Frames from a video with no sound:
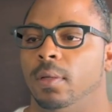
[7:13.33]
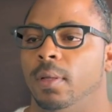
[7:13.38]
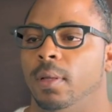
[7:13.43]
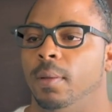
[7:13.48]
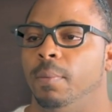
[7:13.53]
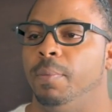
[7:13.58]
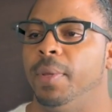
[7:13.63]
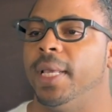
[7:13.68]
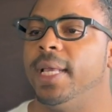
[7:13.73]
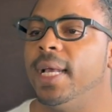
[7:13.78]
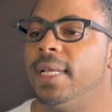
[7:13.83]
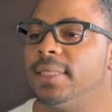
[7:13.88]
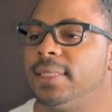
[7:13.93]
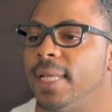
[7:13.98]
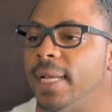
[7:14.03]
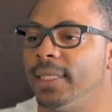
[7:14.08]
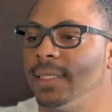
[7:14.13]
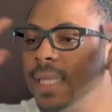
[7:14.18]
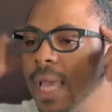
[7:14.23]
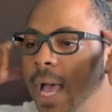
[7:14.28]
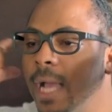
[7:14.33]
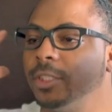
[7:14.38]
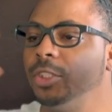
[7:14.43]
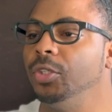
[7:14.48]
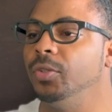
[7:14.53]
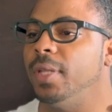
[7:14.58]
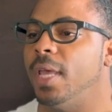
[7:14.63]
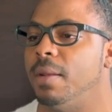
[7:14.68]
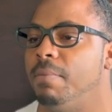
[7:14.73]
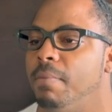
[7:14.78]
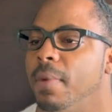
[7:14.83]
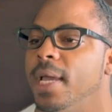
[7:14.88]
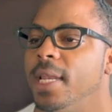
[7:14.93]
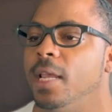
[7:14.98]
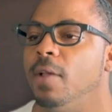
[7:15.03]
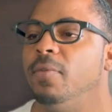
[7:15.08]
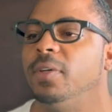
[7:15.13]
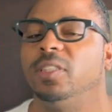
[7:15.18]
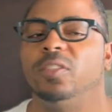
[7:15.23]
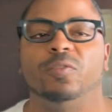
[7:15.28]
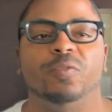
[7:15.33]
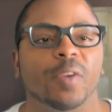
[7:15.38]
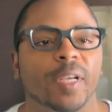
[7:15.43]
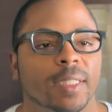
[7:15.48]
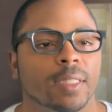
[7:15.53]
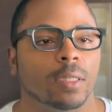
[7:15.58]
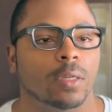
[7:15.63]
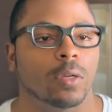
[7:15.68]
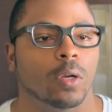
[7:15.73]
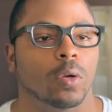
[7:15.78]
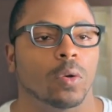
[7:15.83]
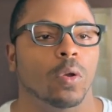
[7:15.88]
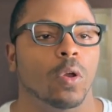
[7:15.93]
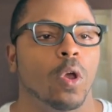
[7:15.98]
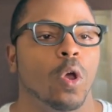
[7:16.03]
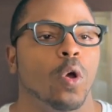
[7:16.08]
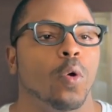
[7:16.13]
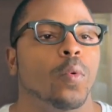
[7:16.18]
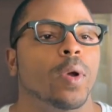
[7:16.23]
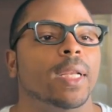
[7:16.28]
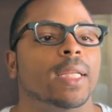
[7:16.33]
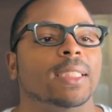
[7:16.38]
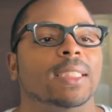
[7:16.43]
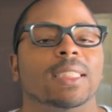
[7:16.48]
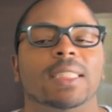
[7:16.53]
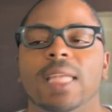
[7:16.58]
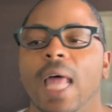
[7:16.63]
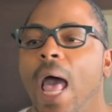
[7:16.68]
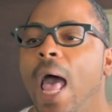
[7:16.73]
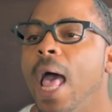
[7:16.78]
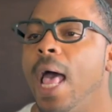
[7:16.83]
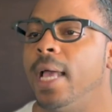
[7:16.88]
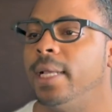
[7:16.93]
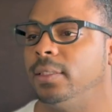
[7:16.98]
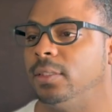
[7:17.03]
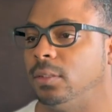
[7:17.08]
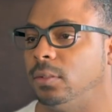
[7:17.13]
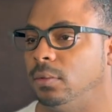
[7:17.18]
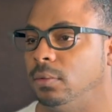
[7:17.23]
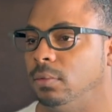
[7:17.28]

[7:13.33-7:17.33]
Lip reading: because they taught you that money was physical when it's not.